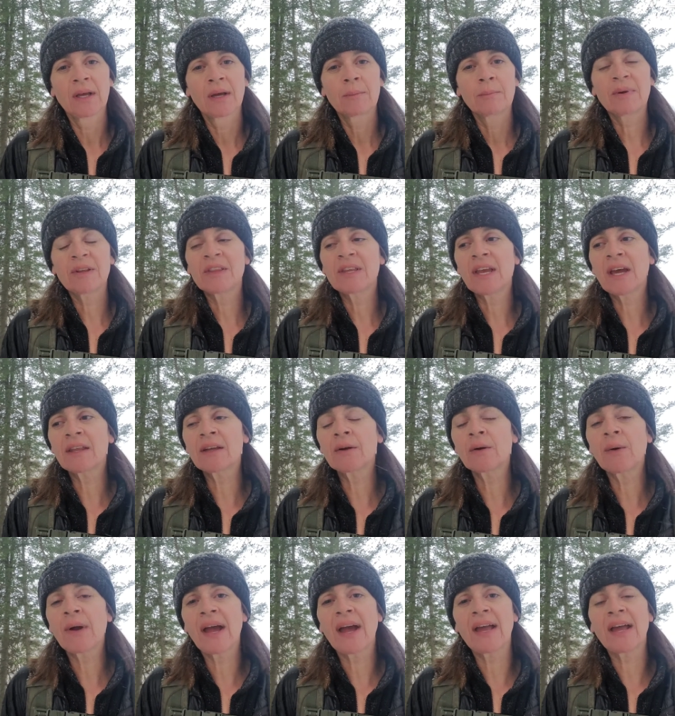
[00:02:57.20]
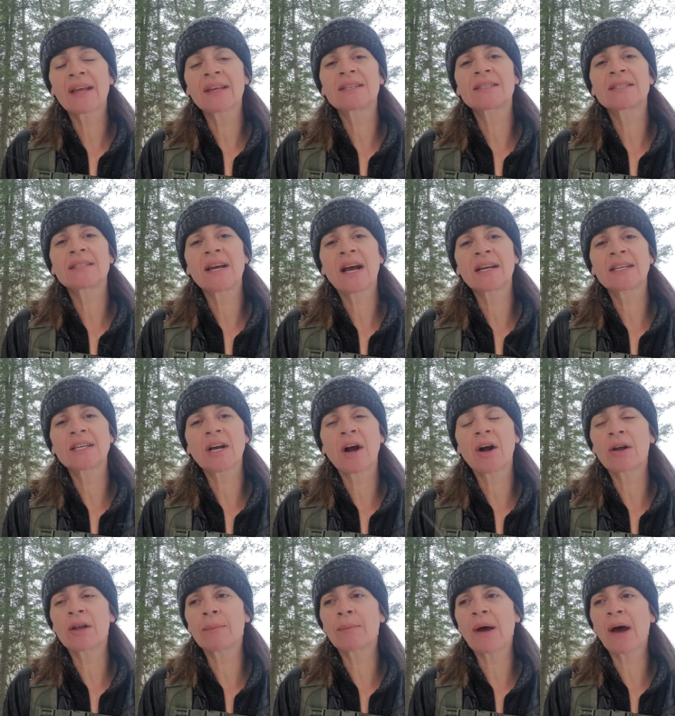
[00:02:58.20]
But the other way I, I
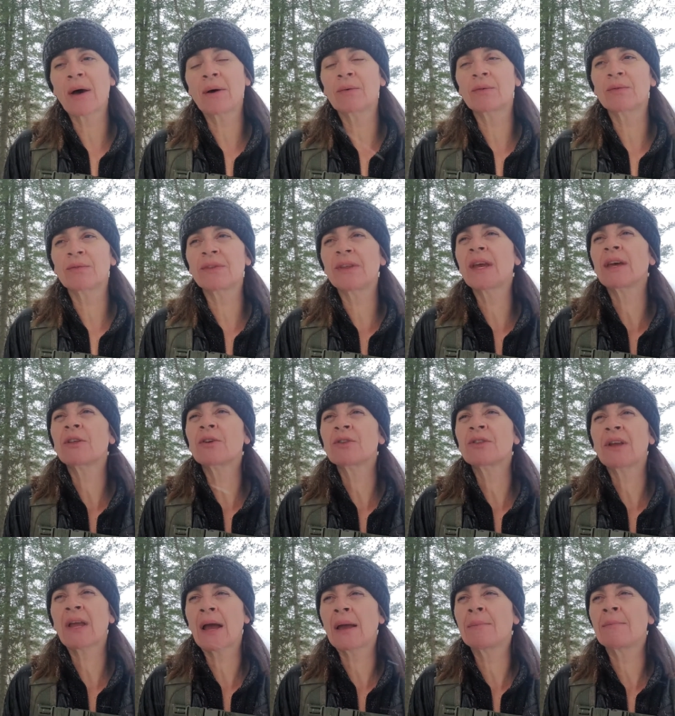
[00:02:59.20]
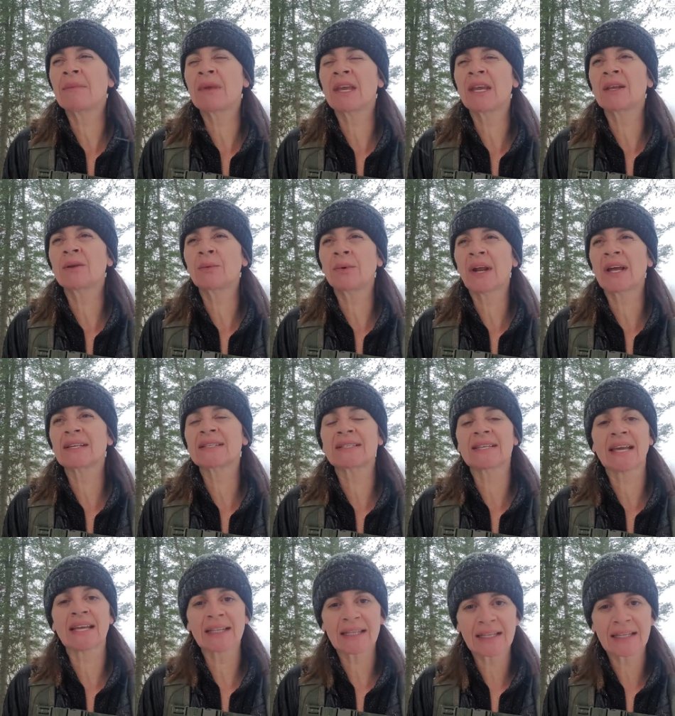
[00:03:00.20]
talk about, the other thing I mean when I say